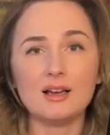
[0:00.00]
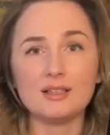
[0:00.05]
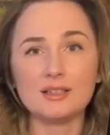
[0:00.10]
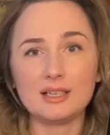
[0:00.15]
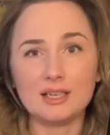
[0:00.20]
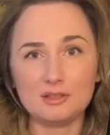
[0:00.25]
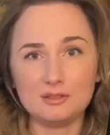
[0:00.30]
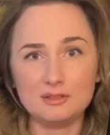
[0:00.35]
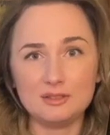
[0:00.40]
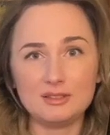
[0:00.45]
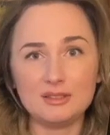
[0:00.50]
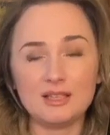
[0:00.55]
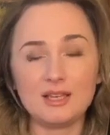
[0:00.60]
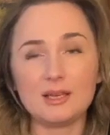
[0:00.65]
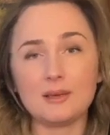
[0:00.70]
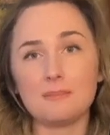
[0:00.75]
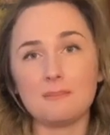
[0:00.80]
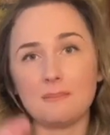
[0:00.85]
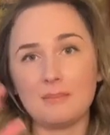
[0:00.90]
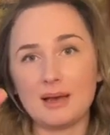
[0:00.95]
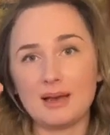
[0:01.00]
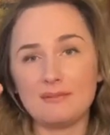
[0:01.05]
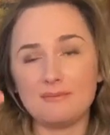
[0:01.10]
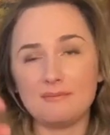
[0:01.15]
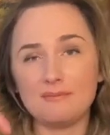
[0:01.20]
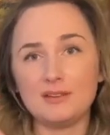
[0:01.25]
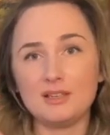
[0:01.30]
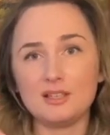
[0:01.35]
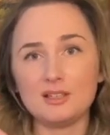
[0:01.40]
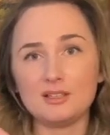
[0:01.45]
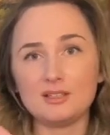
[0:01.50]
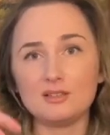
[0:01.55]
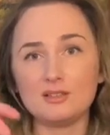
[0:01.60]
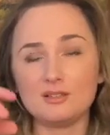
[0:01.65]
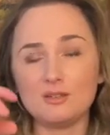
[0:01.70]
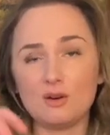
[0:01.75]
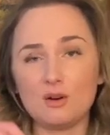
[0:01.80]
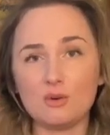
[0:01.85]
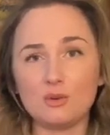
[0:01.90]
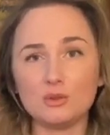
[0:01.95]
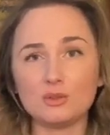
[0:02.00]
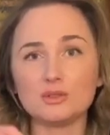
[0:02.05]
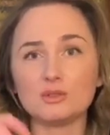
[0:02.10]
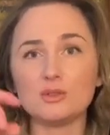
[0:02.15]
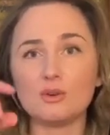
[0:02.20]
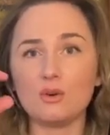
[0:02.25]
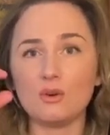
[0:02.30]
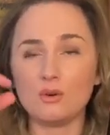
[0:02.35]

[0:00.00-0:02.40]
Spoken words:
Can you see my finger goes